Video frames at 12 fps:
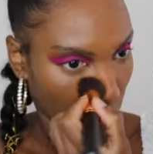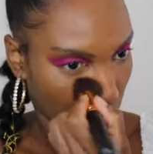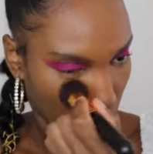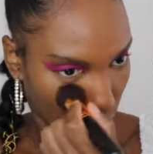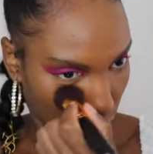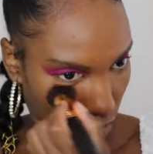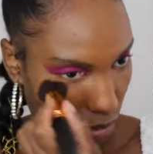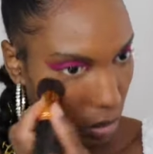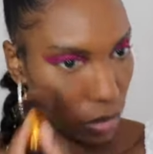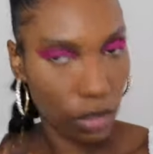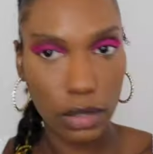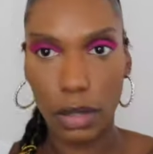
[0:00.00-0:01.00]
I
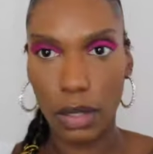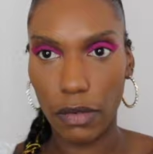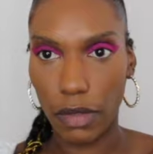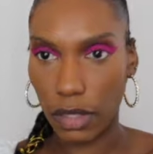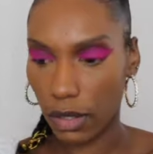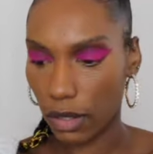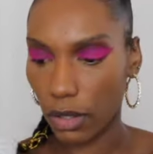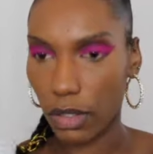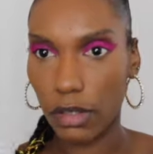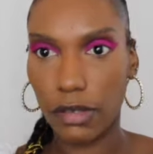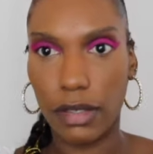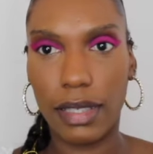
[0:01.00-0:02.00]
just love this
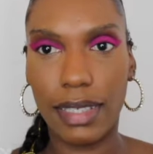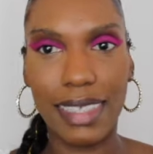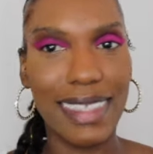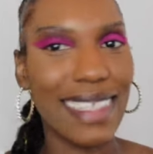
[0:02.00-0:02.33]
stuff.